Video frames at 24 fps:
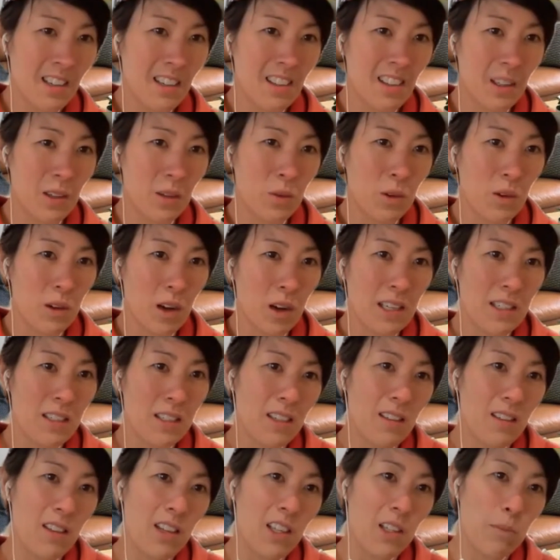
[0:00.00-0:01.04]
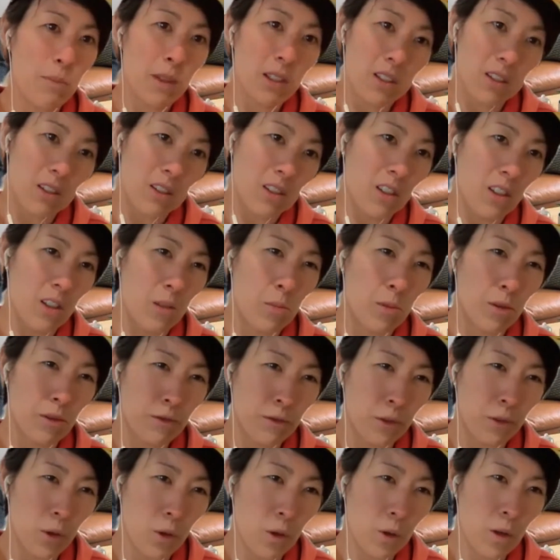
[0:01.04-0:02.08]
like, I did these businesses
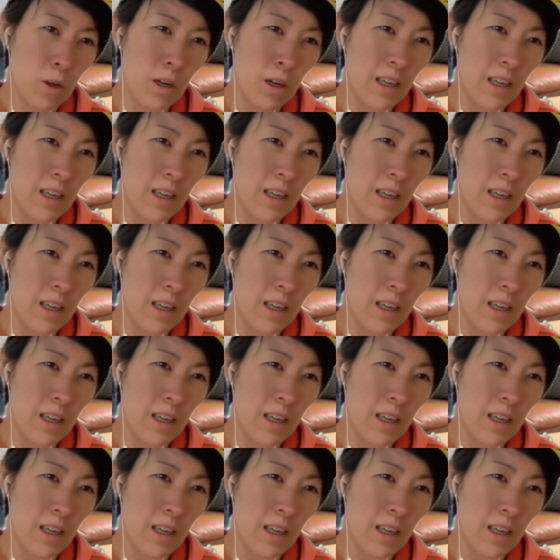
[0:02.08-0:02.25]
before